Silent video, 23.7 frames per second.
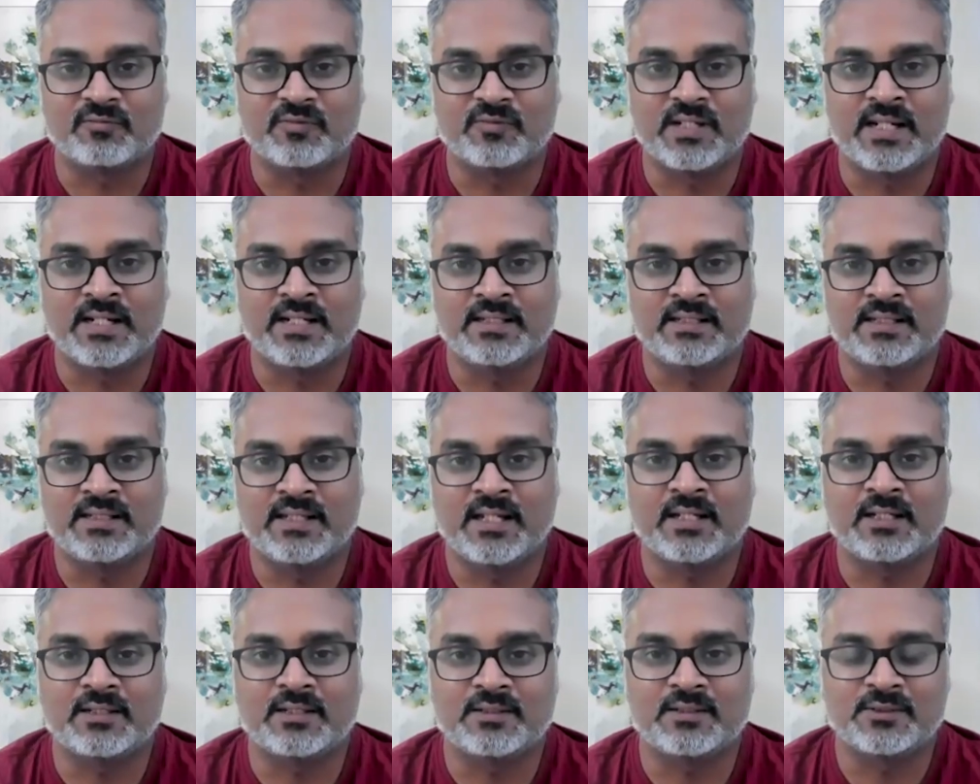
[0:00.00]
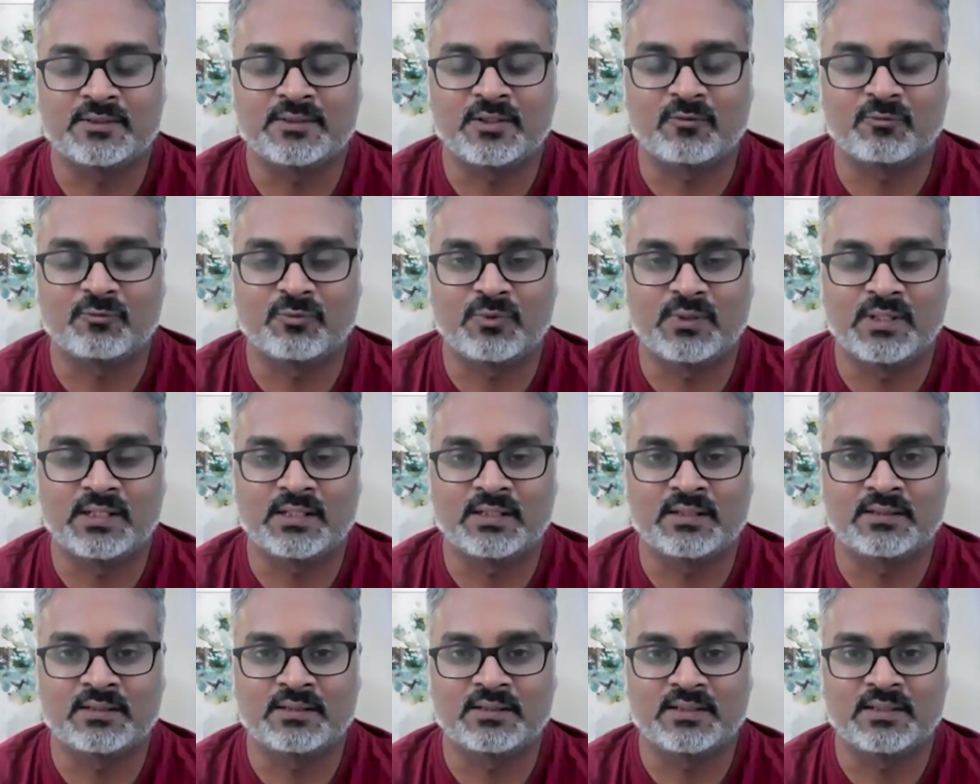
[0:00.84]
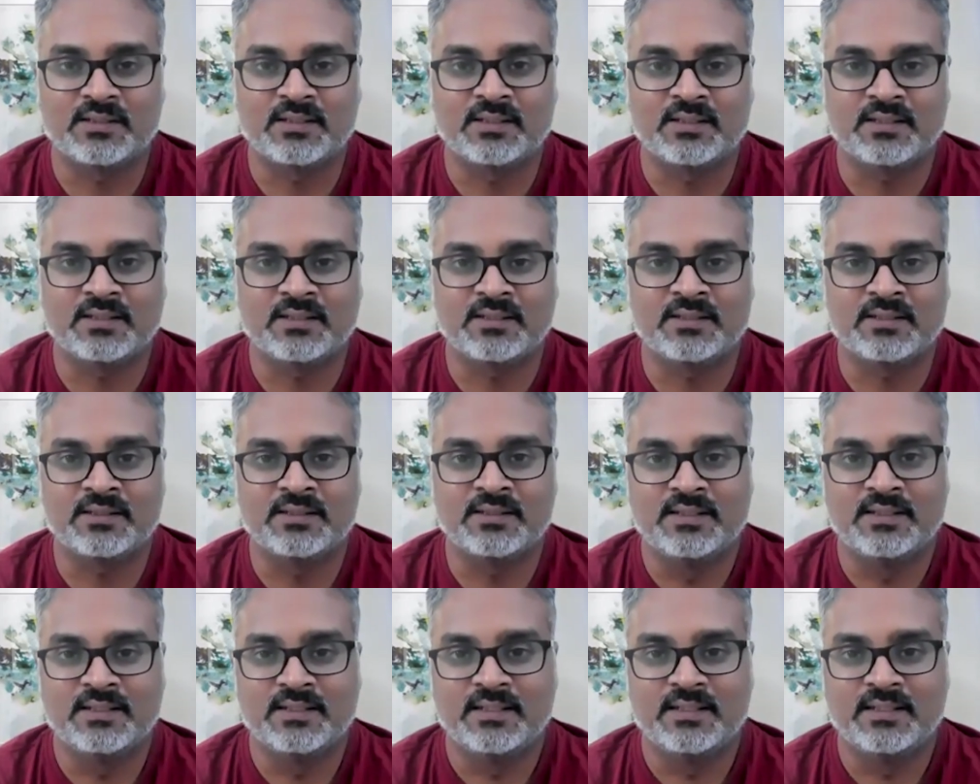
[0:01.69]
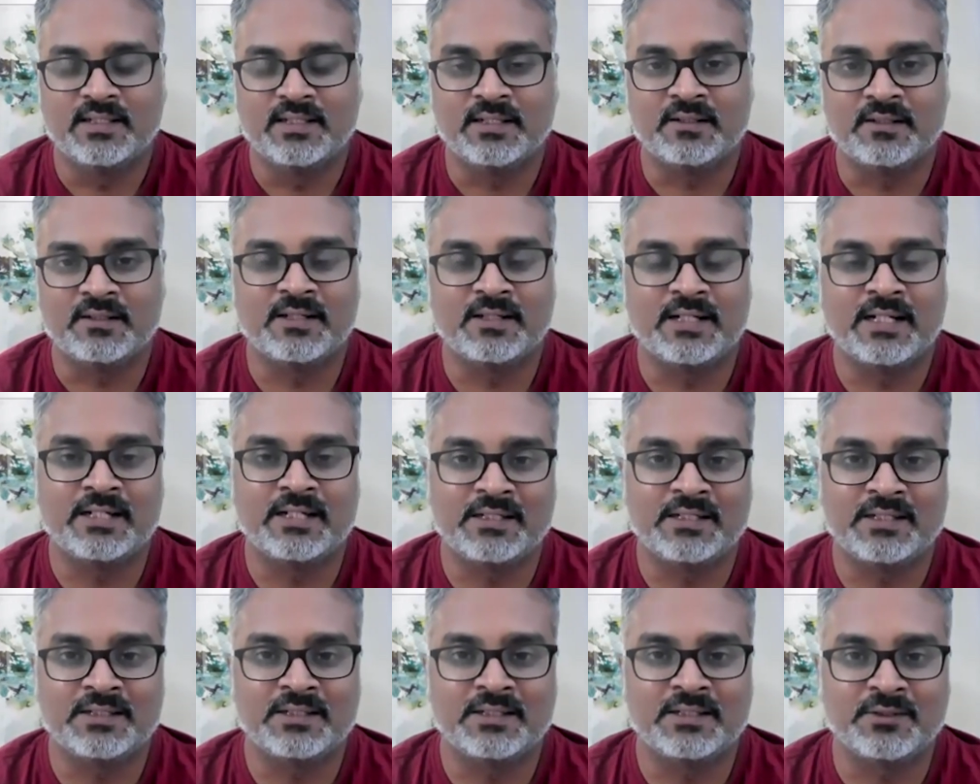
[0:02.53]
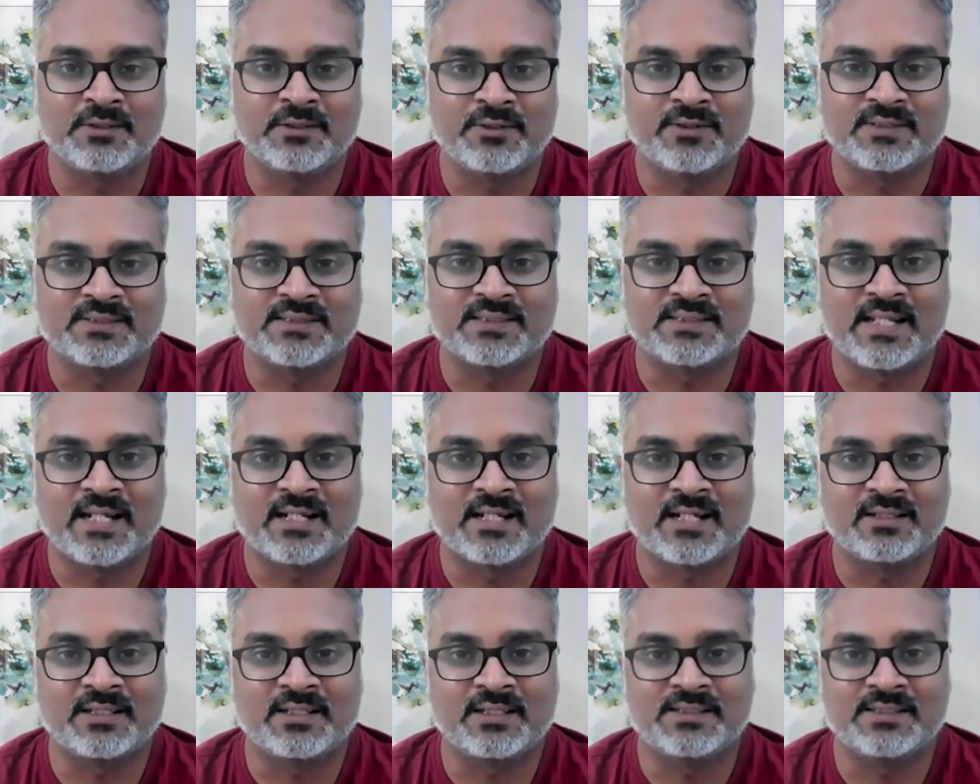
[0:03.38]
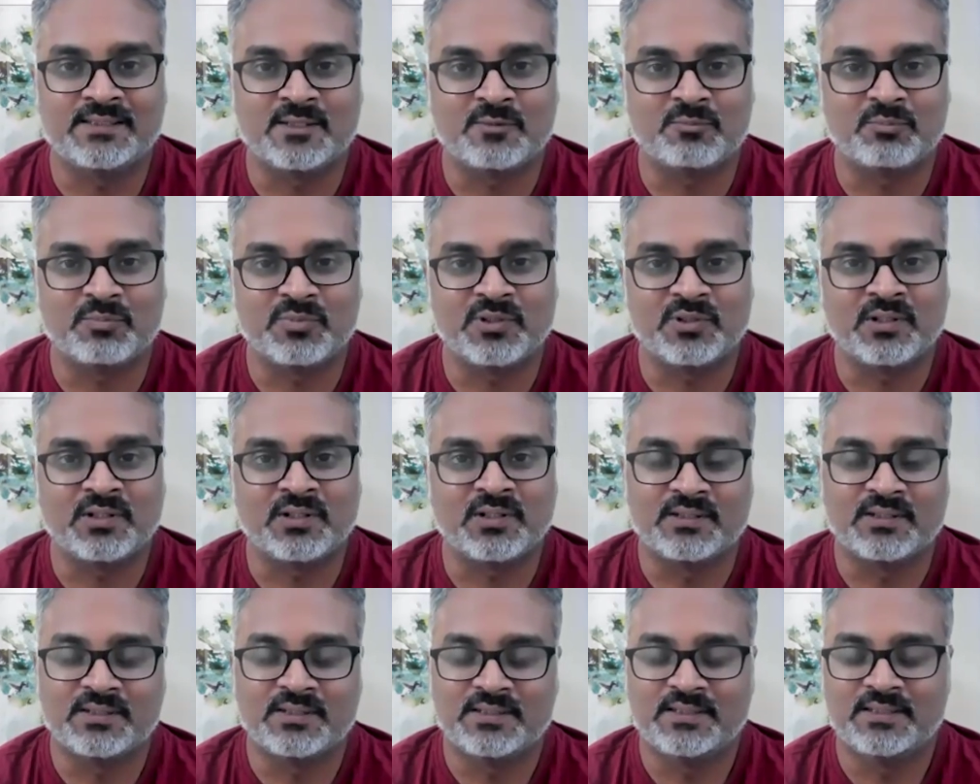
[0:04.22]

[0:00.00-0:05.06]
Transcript: of getting that software and, and uh, integrating it into your stack really simple.